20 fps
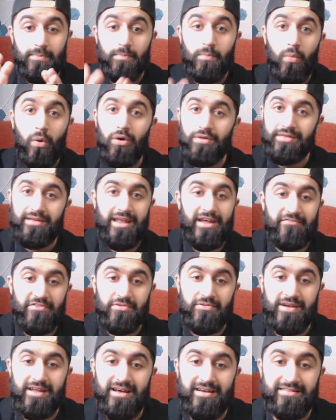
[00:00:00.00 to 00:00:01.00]
more than
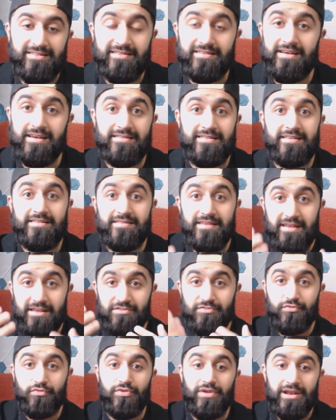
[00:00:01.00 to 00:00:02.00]
everyone else, because
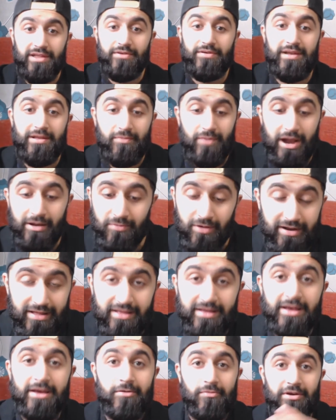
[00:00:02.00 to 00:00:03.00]
he's really, and
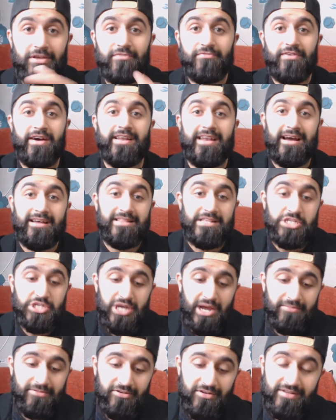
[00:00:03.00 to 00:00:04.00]
what you find out in this
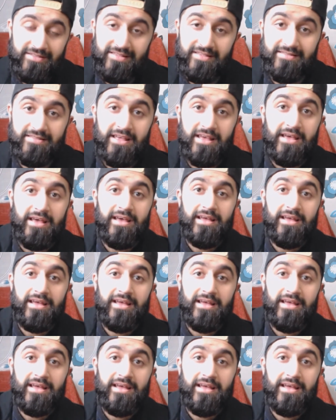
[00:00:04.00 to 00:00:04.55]
chapter is